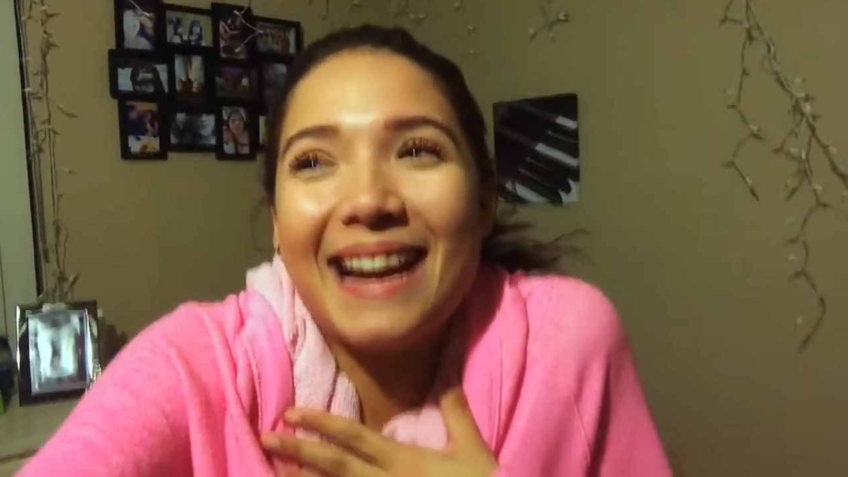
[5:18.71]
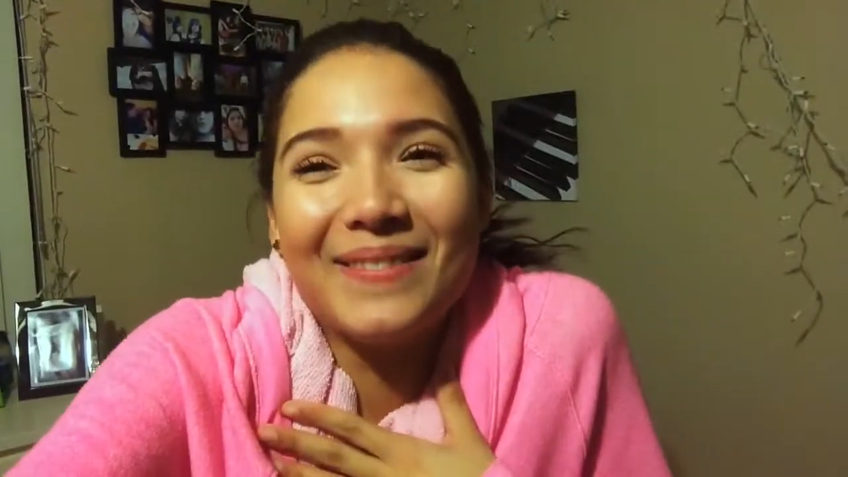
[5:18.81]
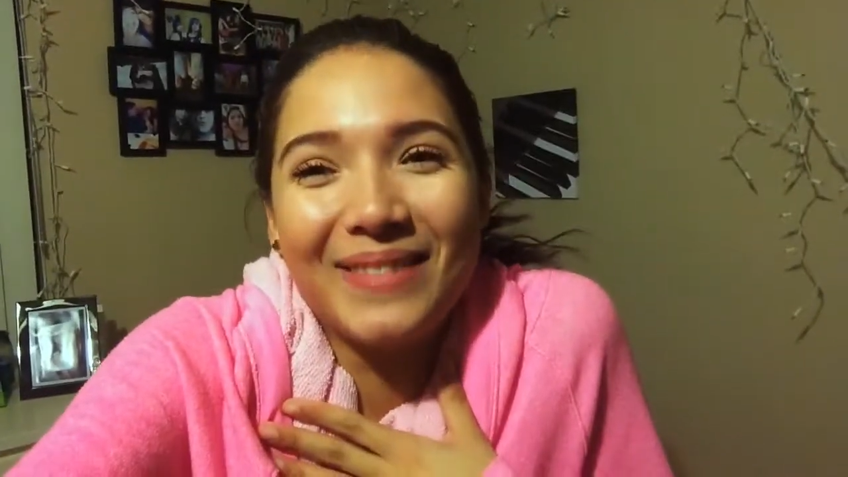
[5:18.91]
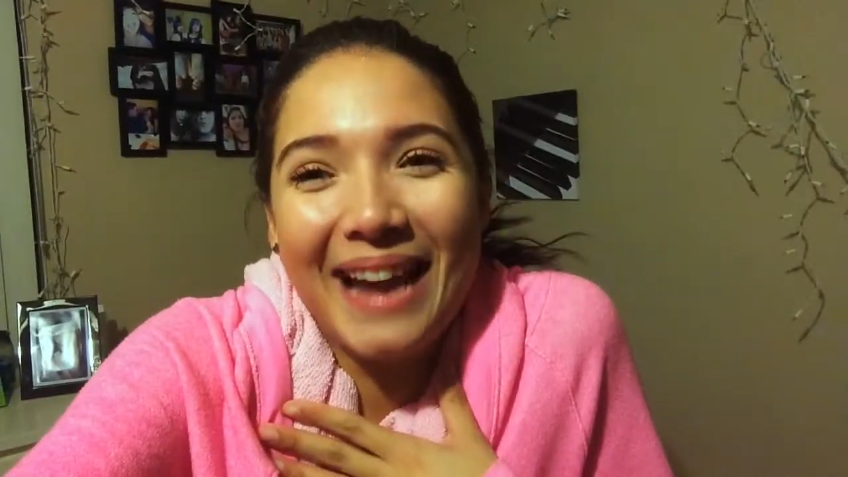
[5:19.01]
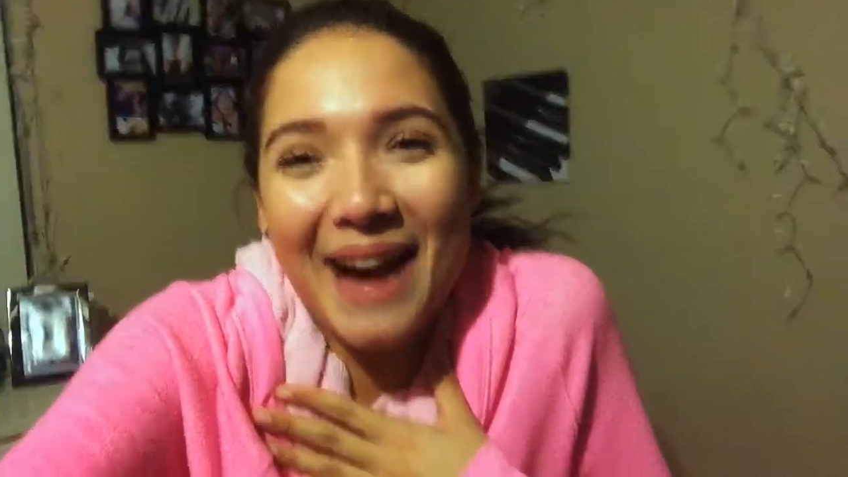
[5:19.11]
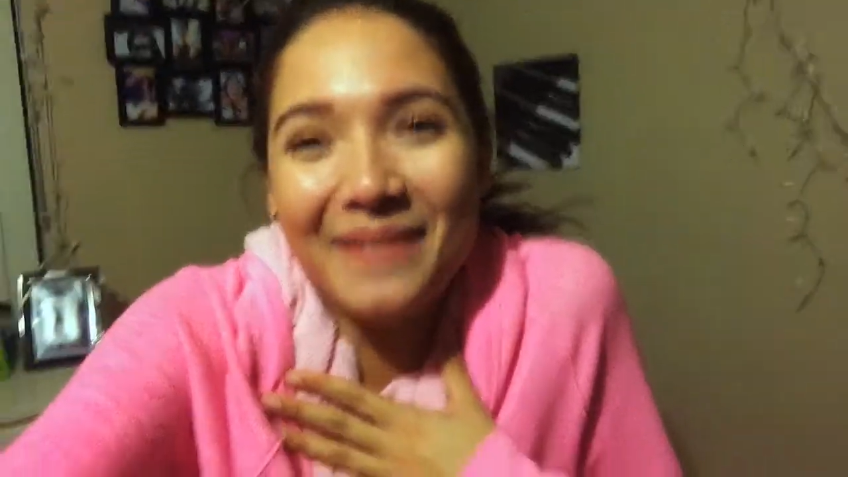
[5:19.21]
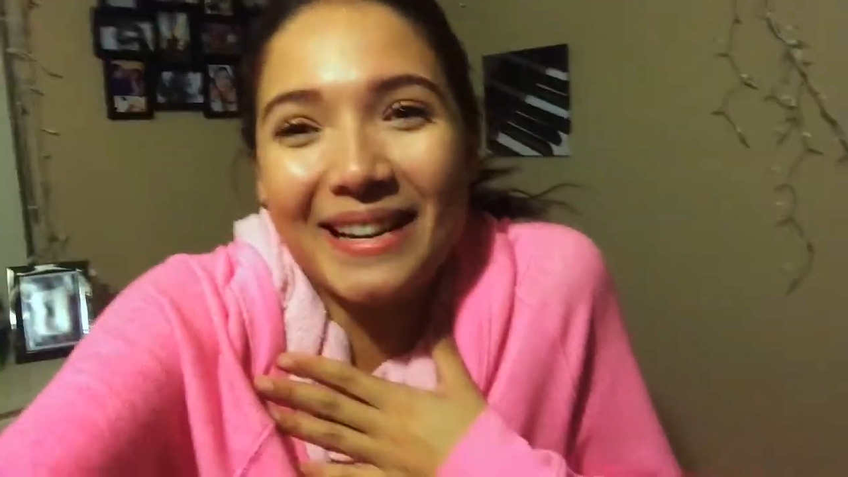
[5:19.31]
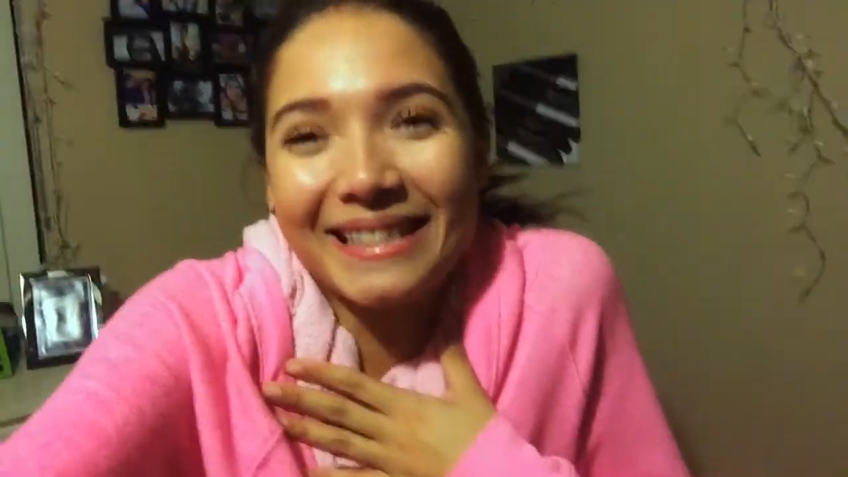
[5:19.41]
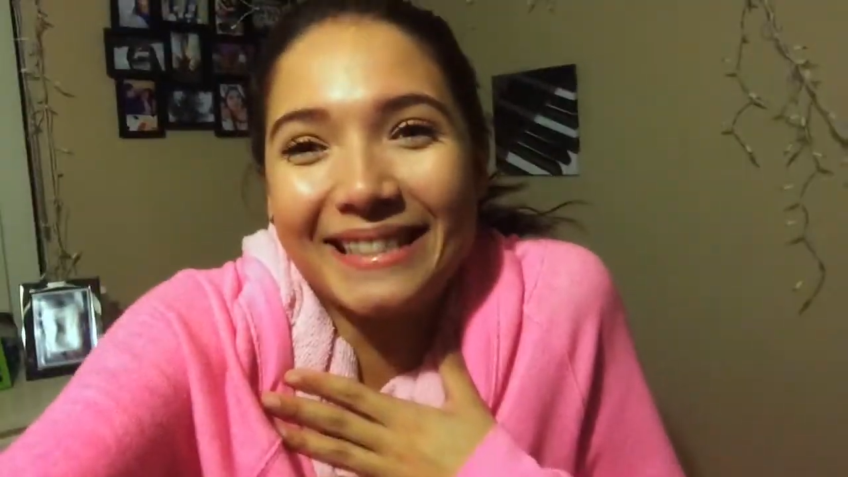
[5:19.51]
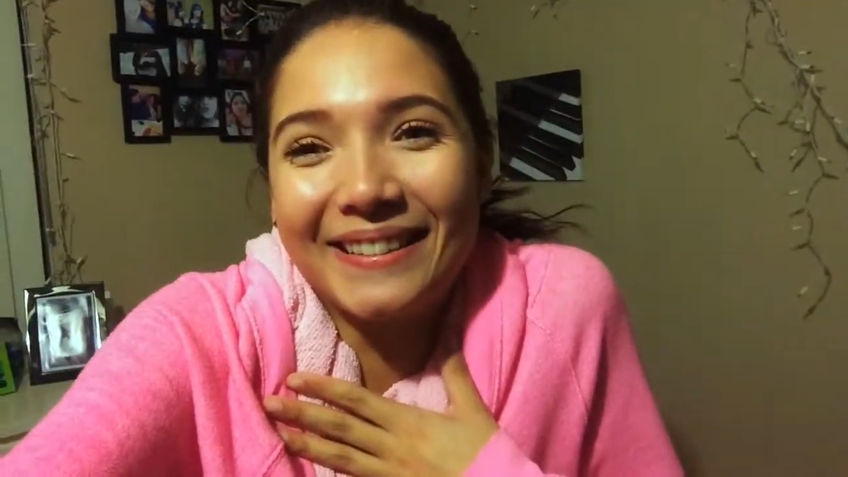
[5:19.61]
am the
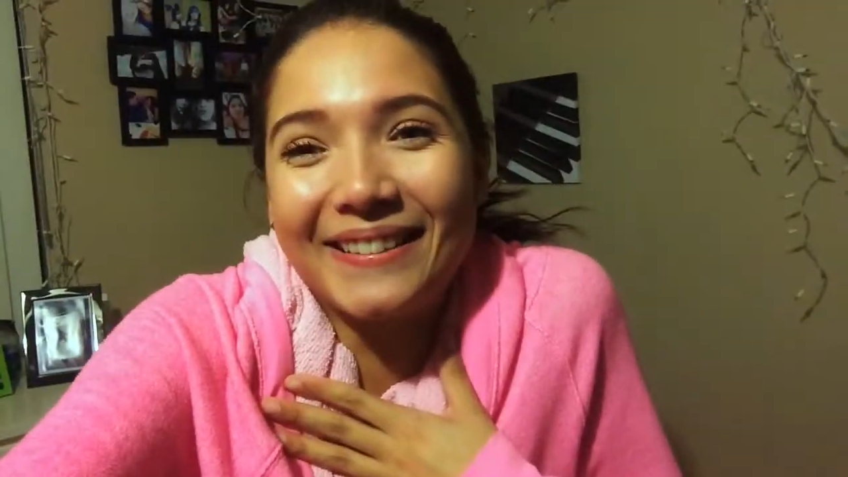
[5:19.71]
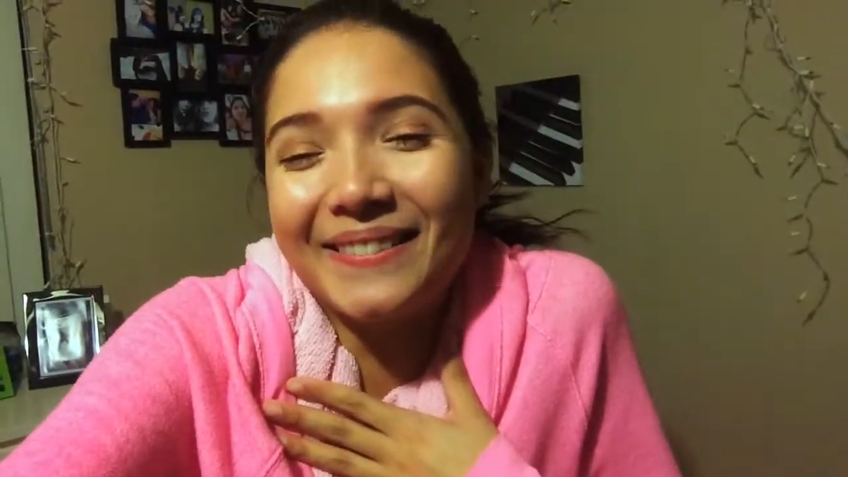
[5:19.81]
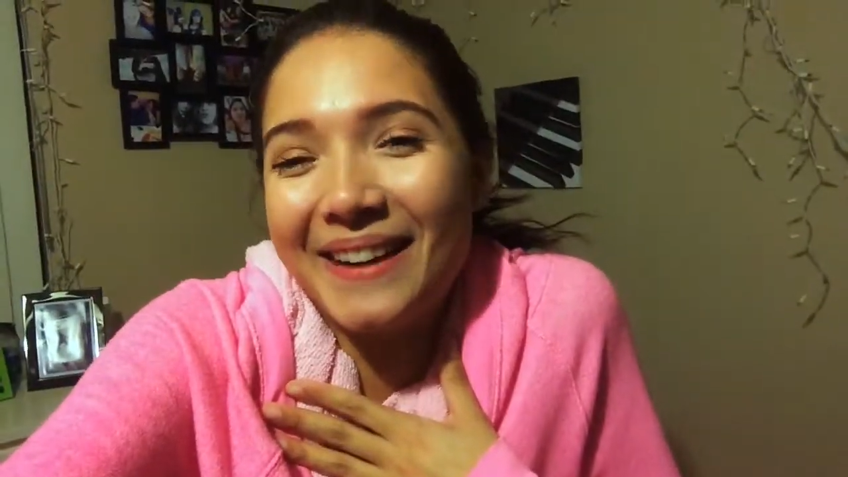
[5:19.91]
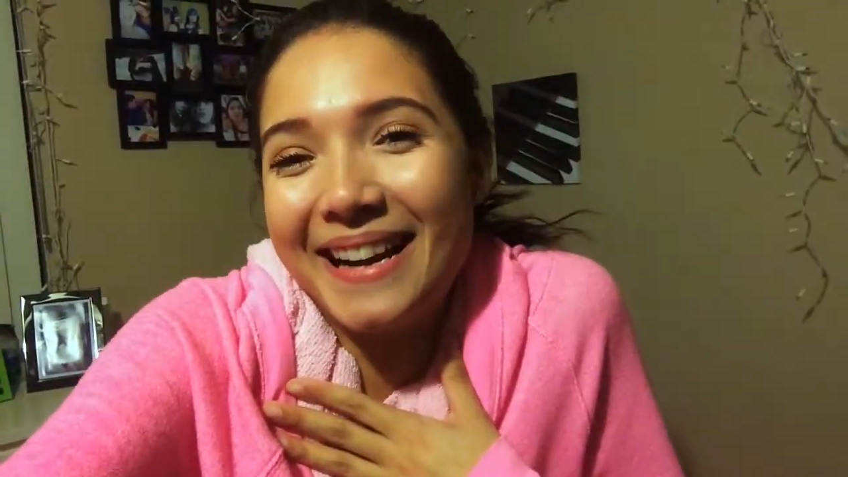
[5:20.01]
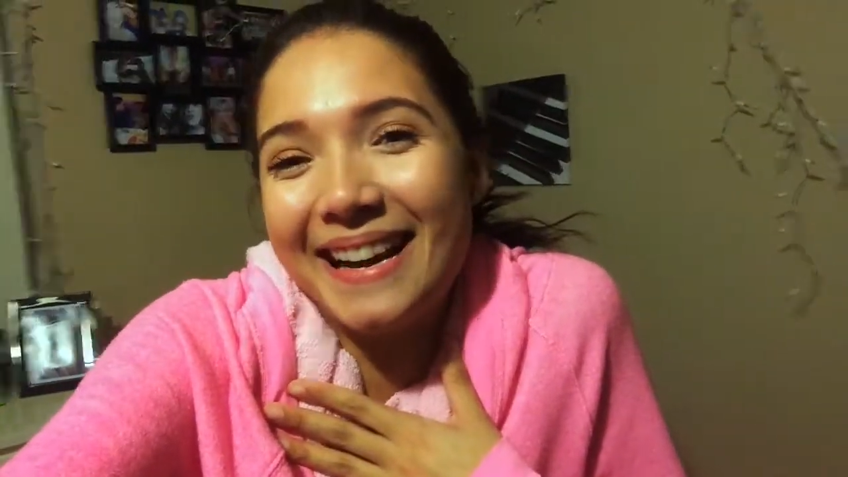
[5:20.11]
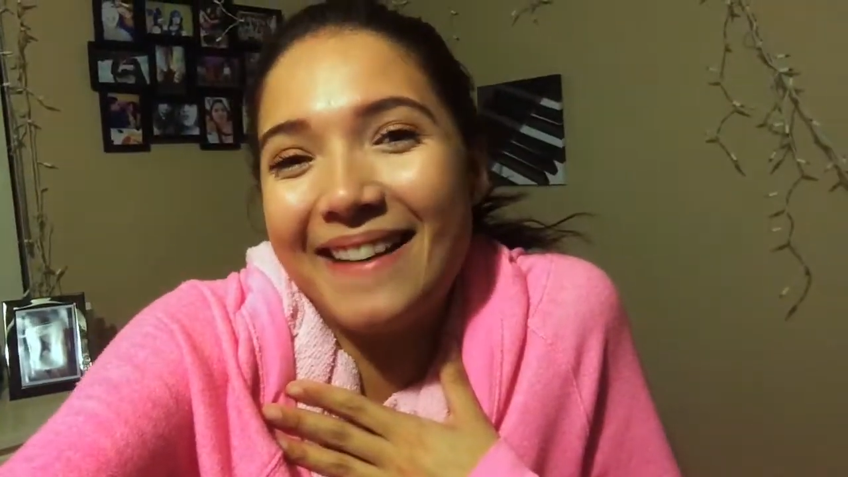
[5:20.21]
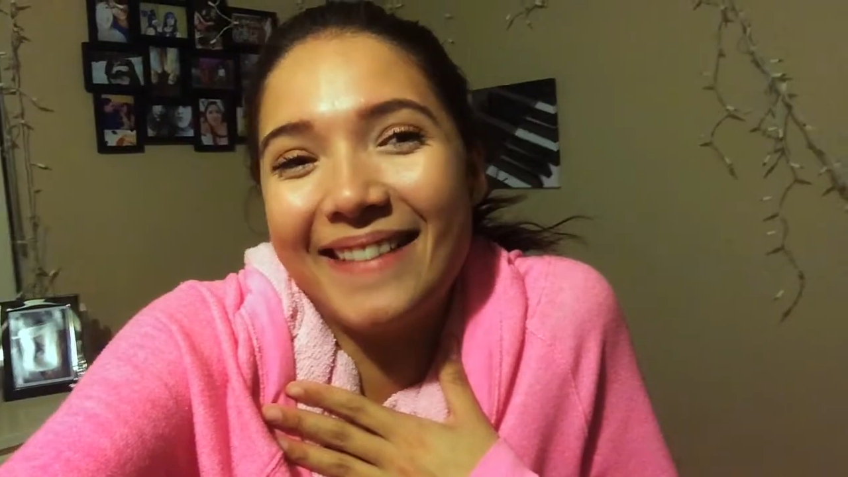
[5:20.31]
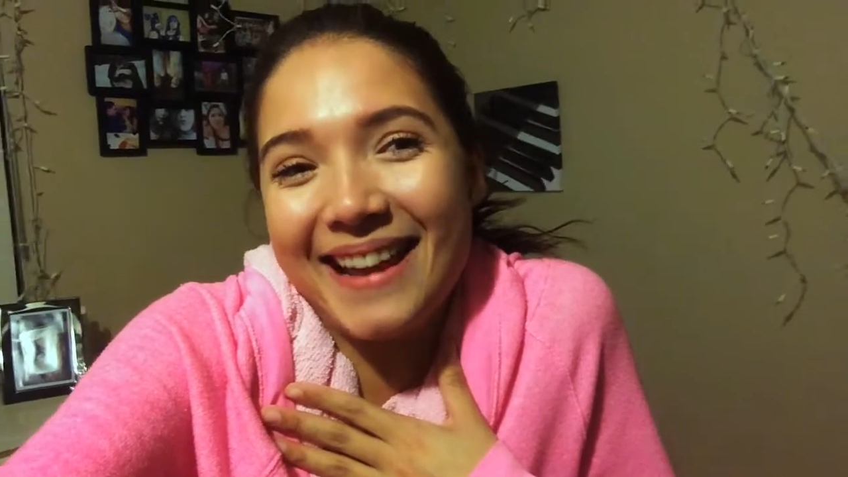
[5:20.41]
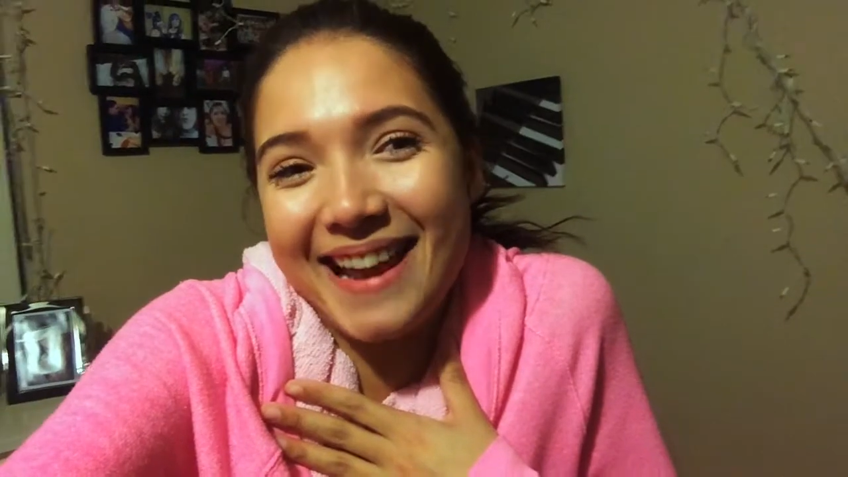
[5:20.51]
happiest girl right now and